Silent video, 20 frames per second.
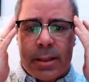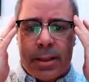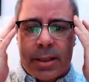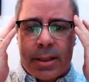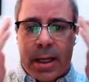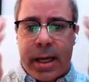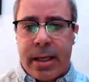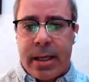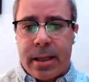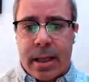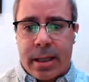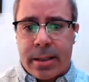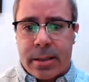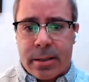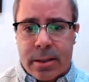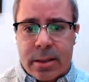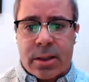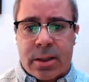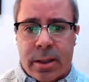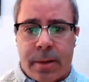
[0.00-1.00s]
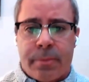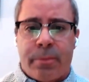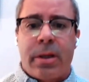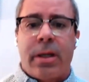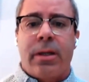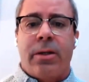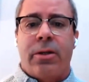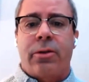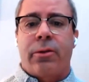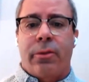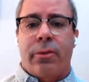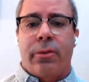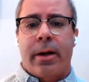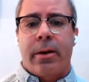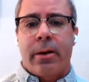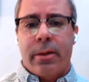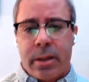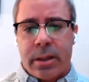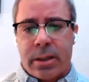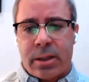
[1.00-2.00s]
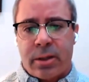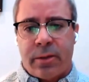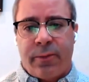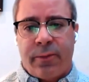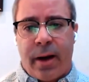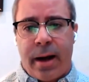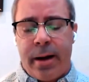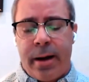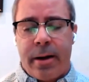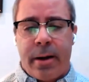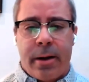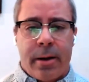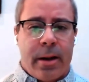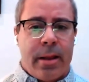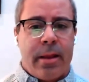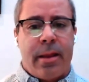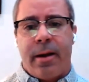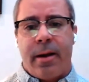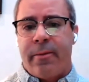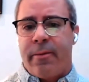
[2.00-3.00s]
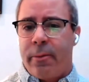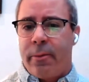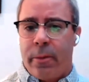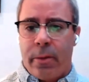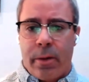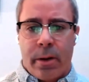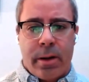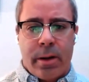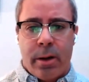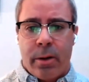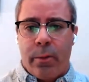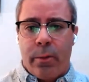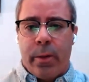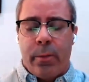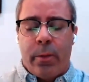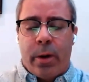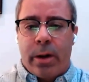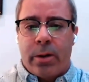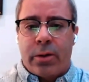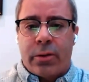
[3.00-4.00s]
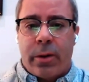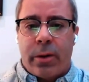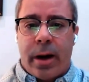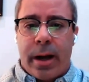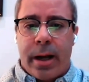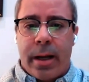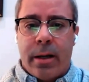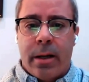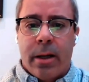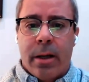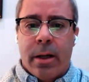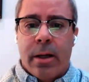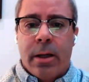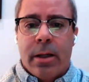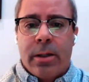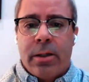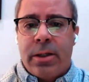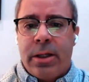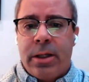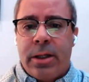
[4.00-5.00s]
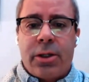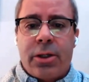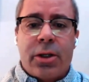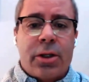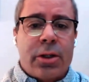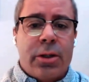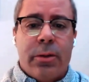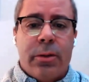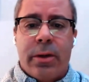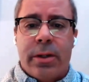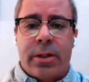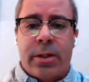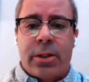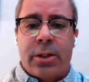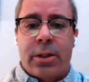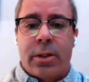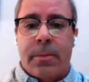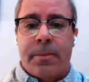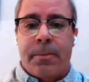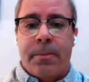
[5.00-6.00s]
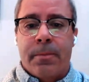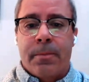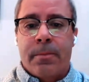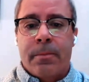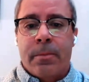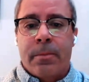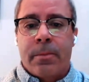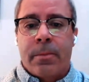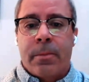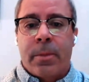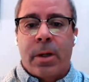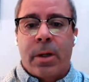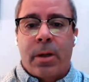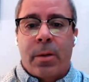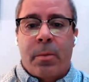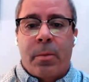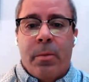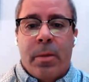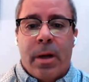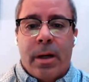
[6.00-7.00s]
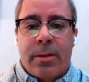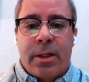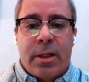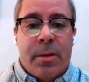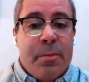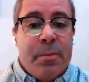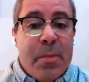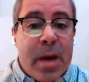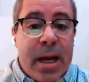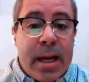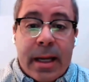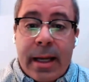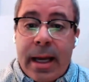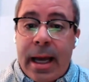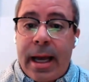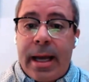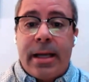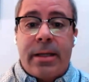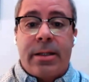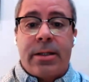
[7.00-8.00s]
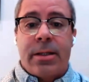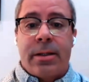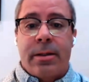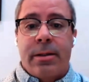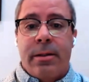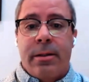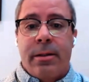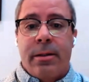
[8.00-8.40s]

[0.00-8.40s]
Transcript: to say that something triggered this fire and therefore, we want to try and teach students to mitigate,